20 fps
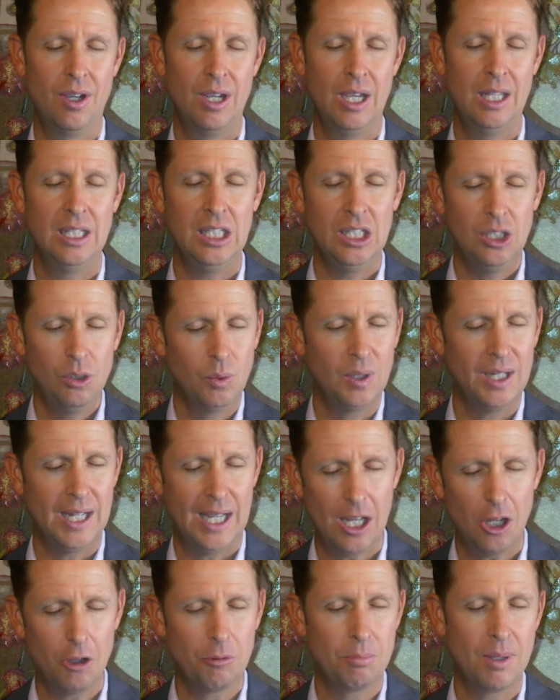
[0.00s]
And that you would
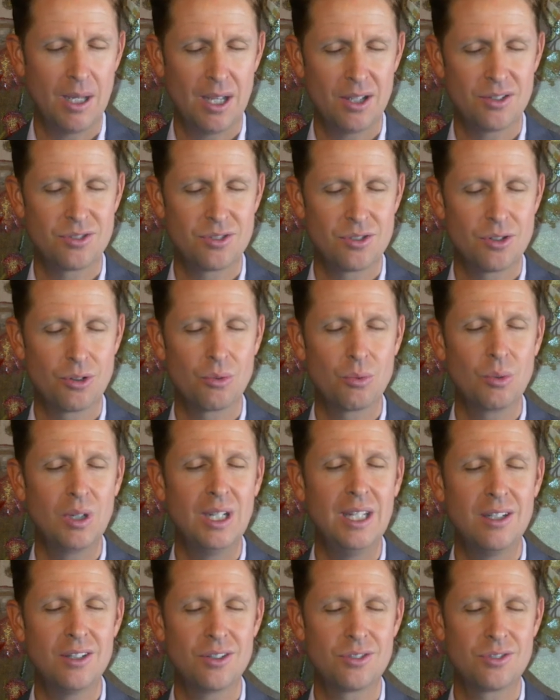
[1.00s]
help us to
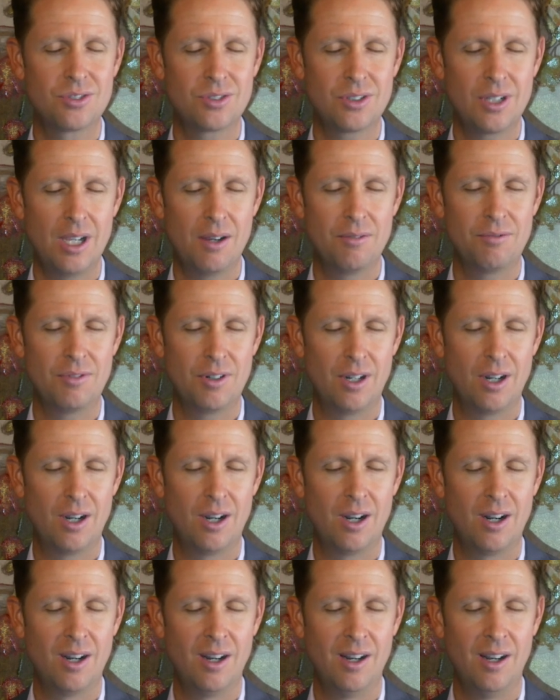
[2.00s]

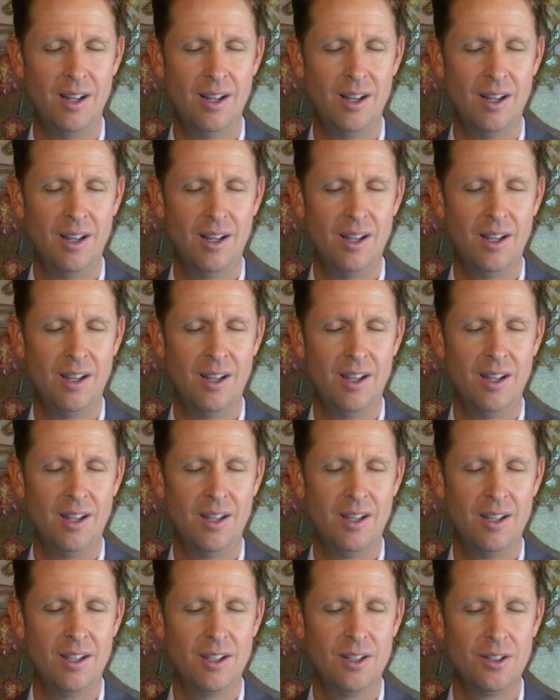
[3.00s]
rediscover
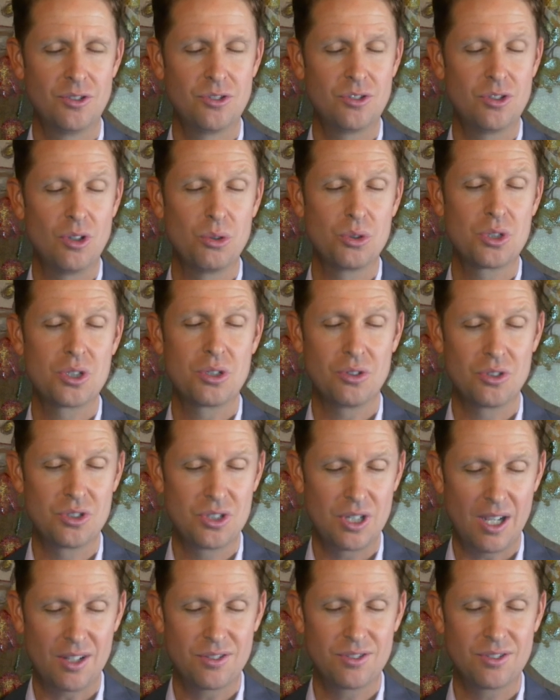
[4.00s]
social
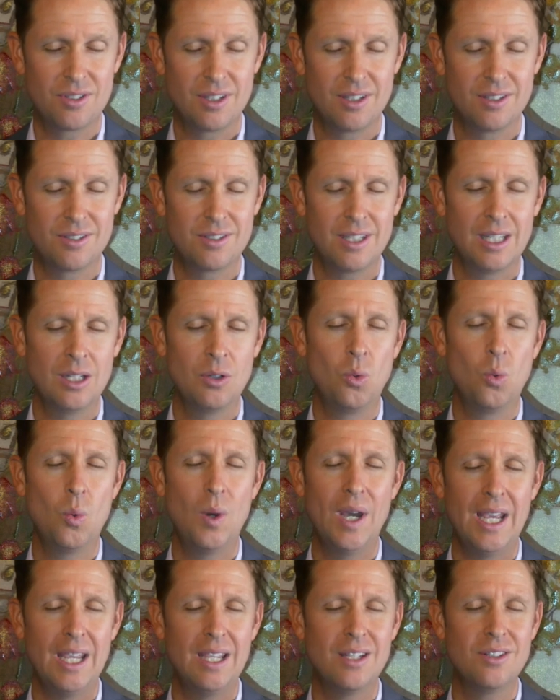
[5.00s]
justice in
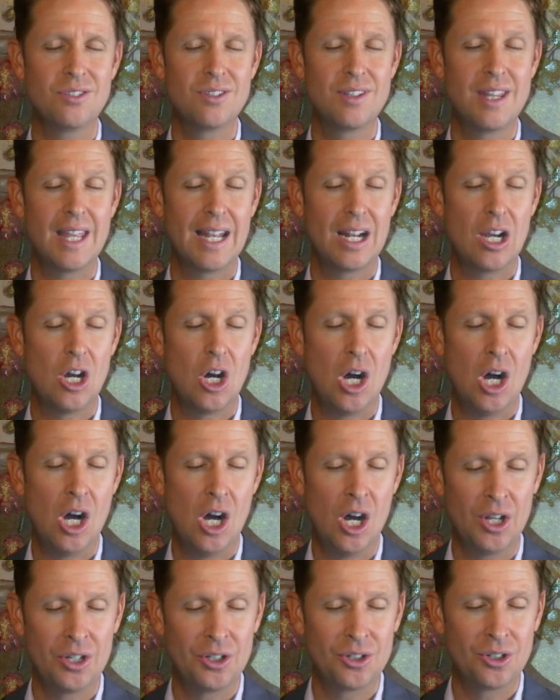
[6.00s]
ways that
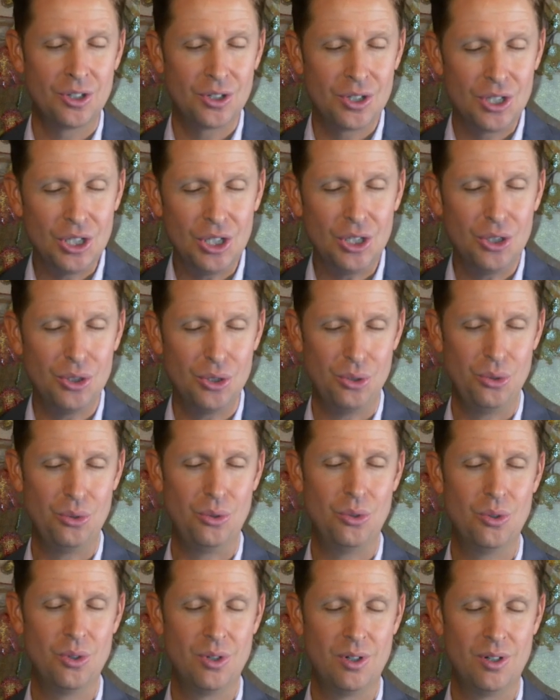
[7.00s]
honor
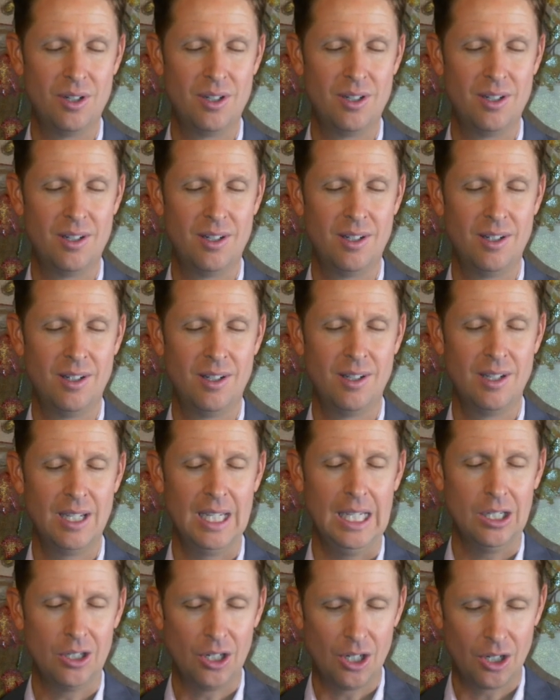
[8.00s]
you
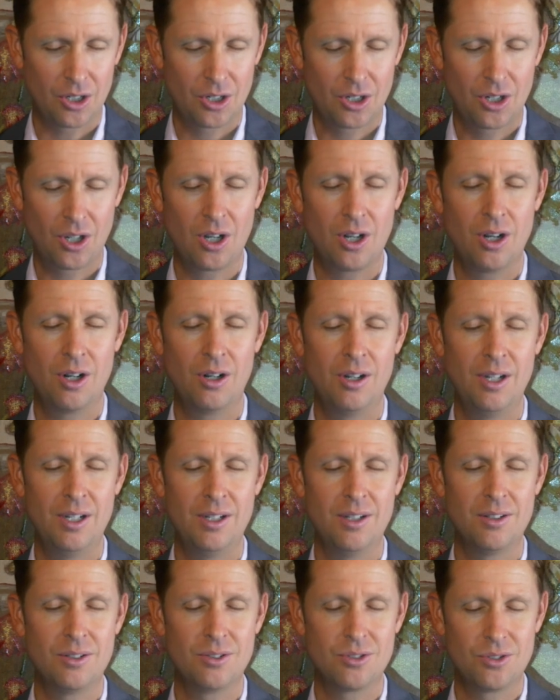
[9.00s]
in our
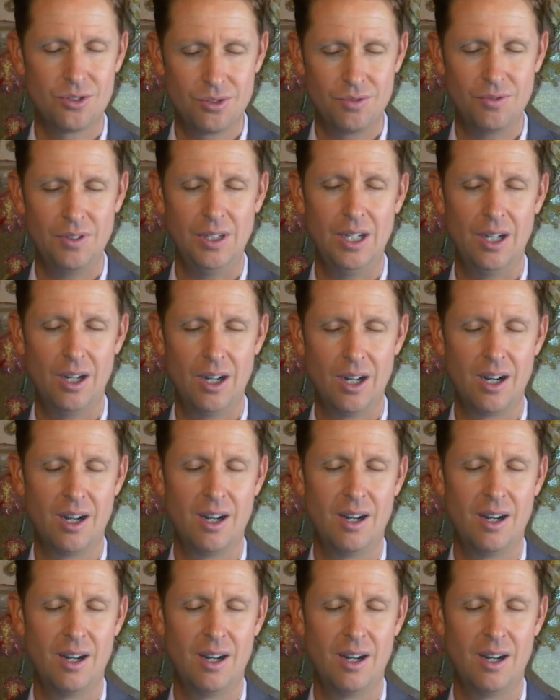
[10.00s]
current sphere.